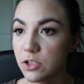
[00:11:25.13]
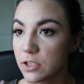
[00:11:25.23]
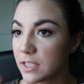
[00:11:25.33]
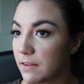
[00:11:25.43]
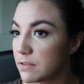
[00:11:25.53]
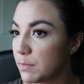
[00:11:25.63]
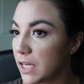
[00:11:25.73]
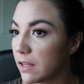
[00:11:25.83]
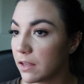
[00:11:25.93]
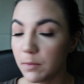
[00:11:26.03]
Just gives
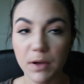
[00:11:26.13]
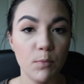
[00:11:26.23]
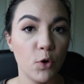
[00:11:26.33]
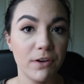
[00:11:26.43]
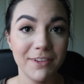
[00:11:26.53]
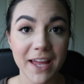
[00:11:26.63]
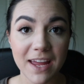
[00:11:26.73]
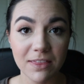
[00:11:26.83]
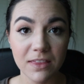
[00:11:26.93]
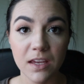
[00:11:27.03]
me a little bit more
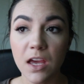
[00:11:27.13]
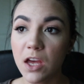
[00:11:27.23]
length,